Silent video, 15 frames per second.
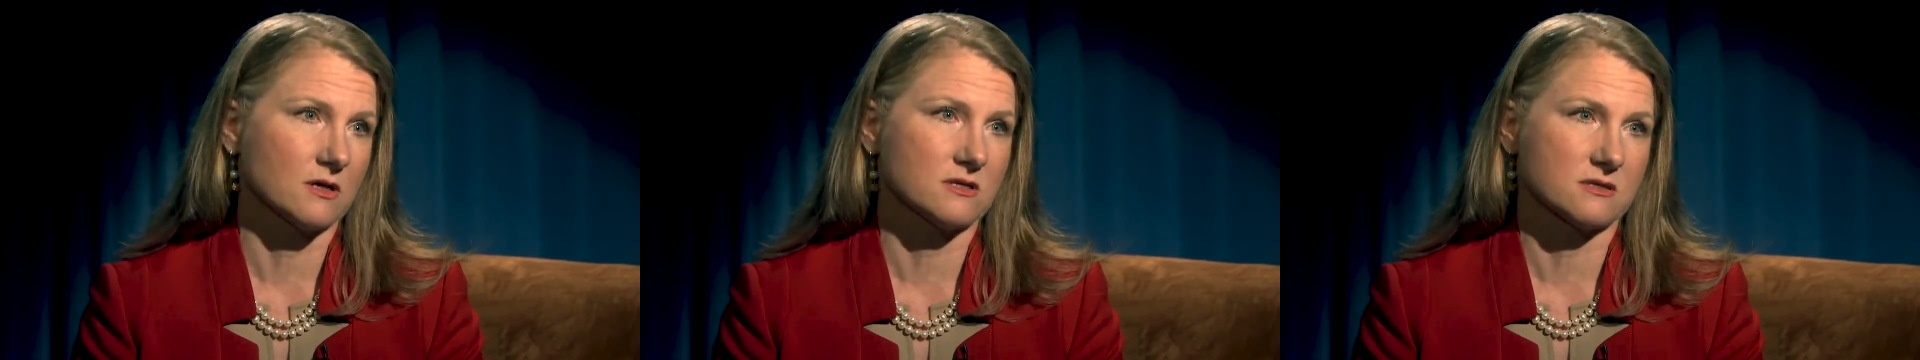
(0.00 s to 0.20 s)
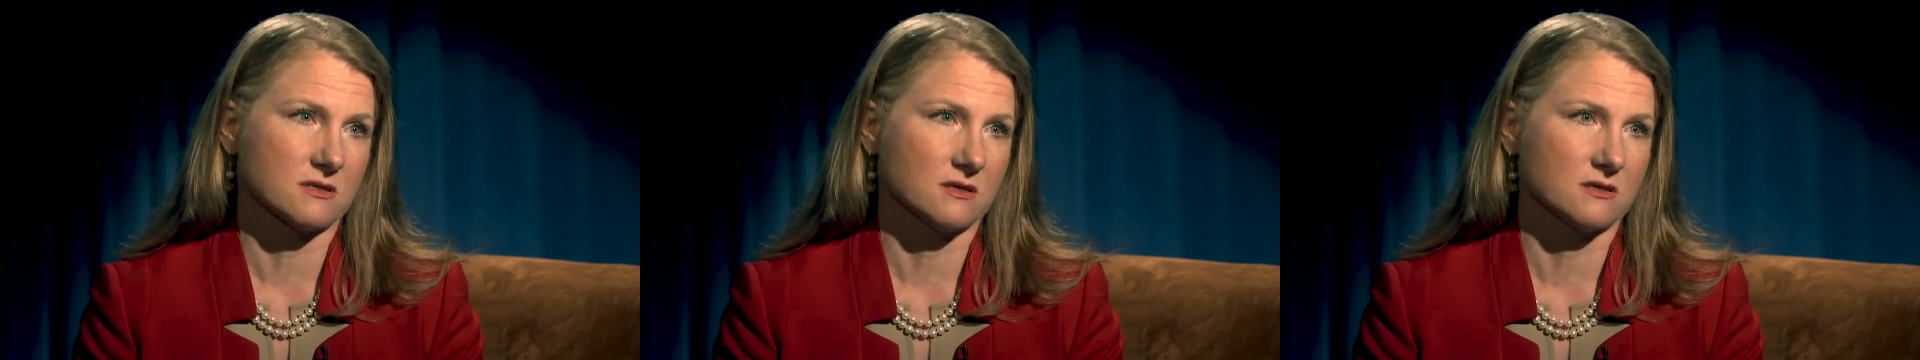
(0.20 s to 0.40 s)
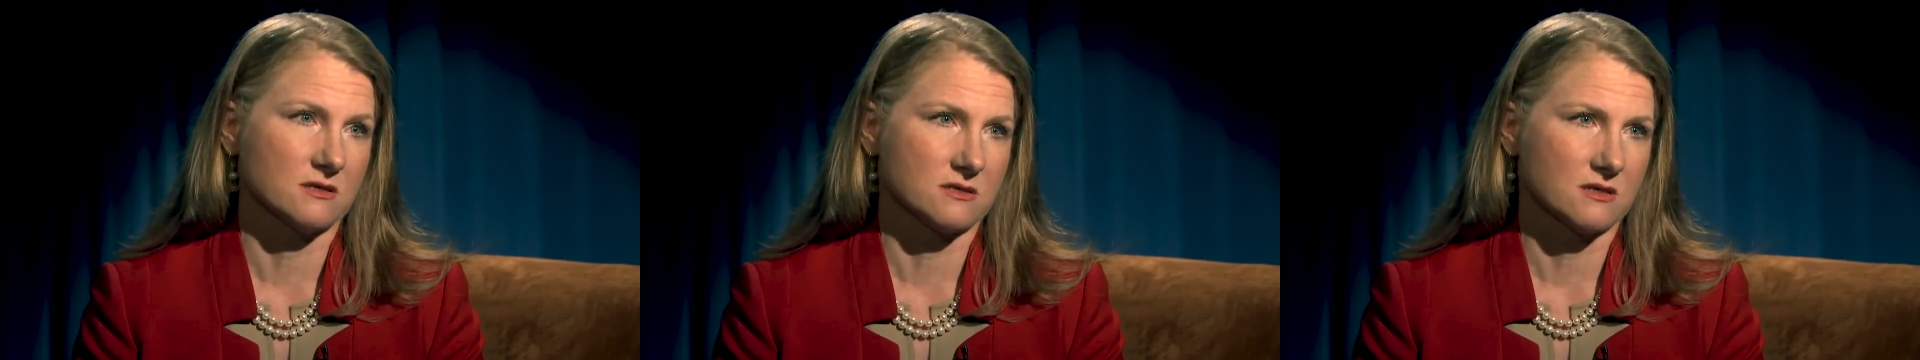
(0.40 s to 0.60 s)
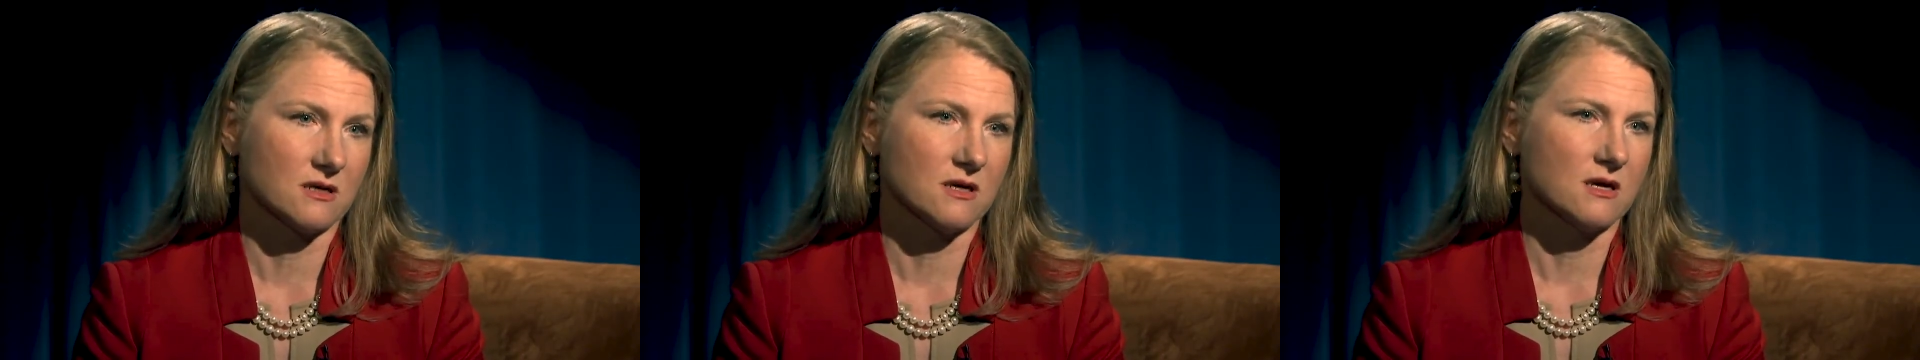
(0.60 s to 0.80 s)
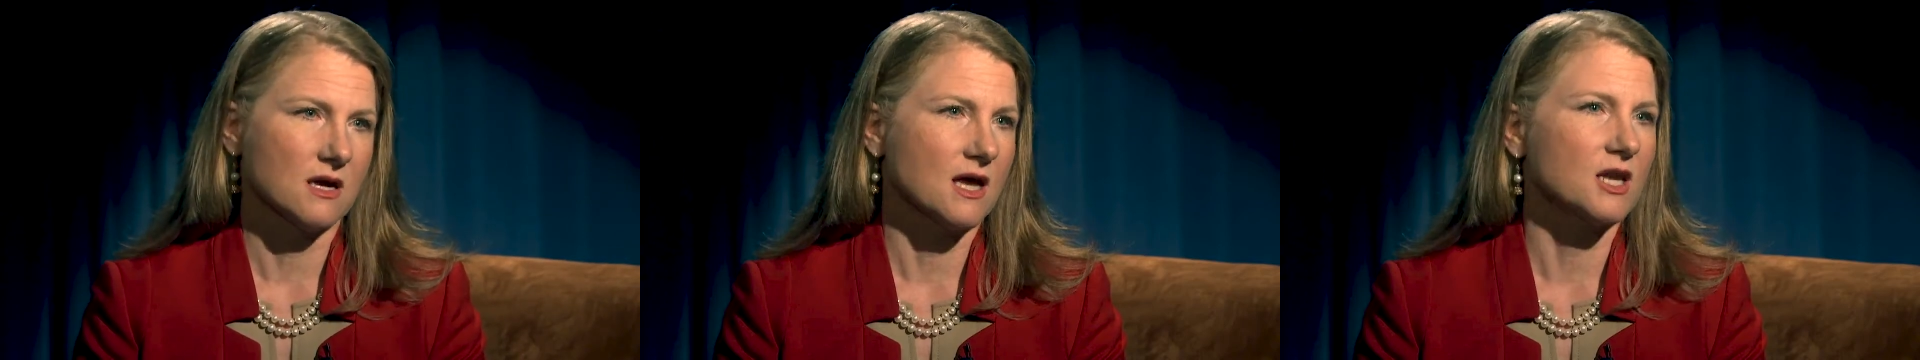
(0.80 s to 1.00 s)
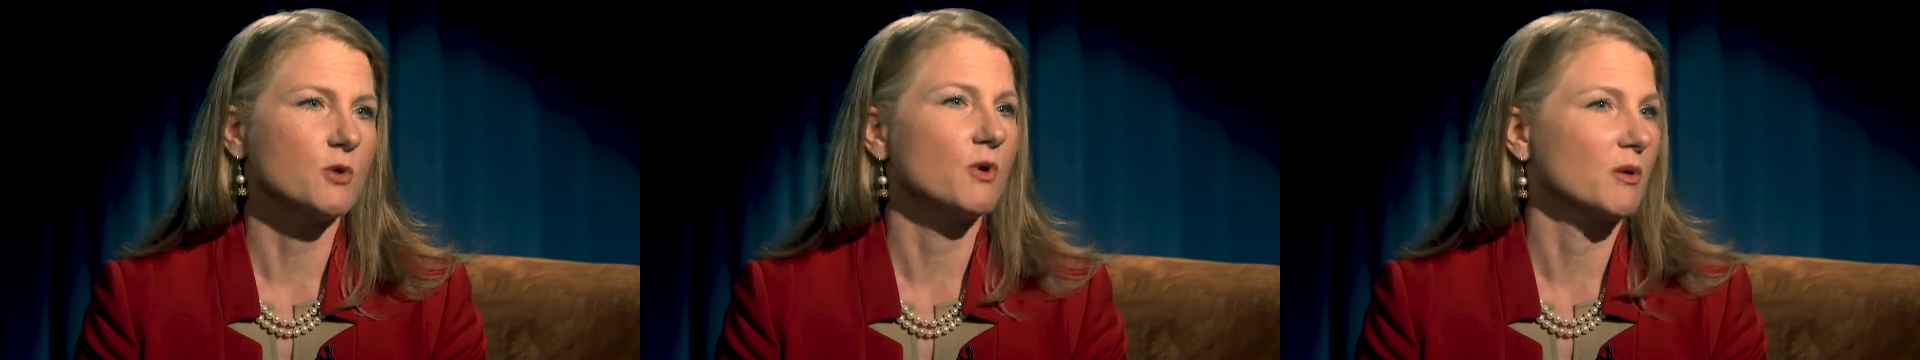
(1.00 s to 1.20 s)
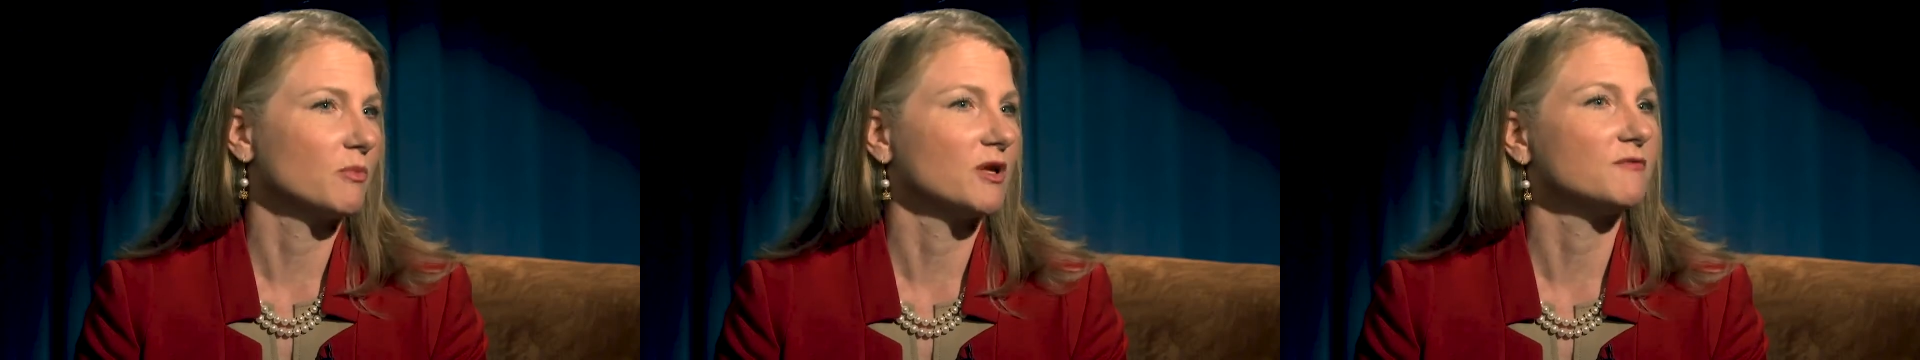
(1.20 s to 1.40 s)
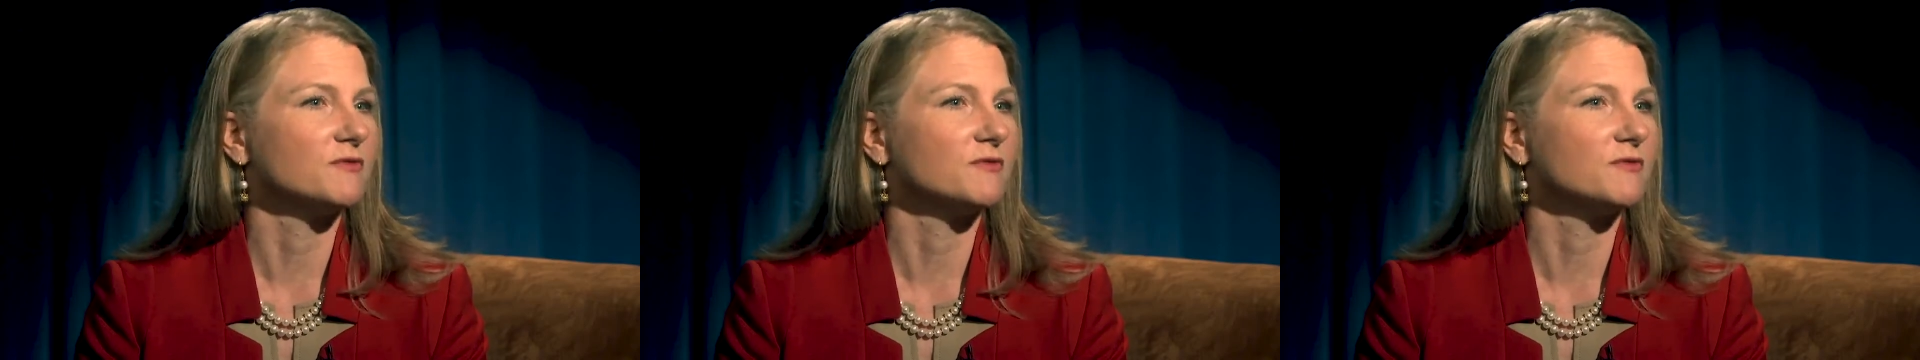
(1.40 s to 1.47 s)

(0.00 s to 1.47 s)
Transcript: It's, it's anywhere blood